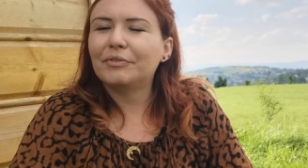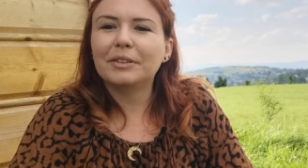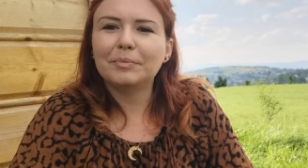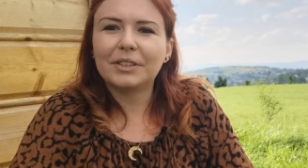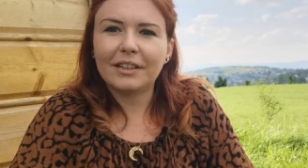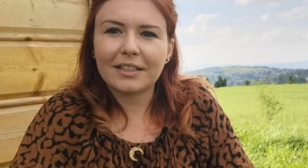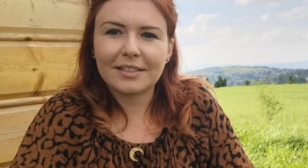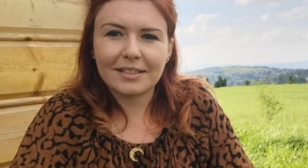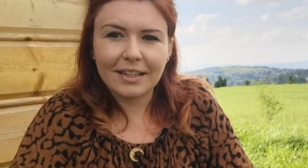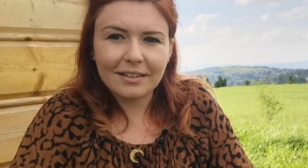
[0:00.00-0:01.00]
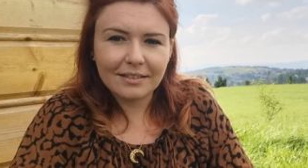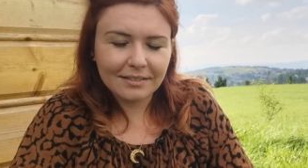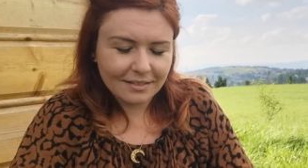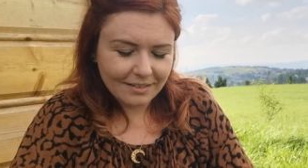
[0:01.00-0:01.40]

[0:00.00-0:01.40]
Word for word: we filmed the last scene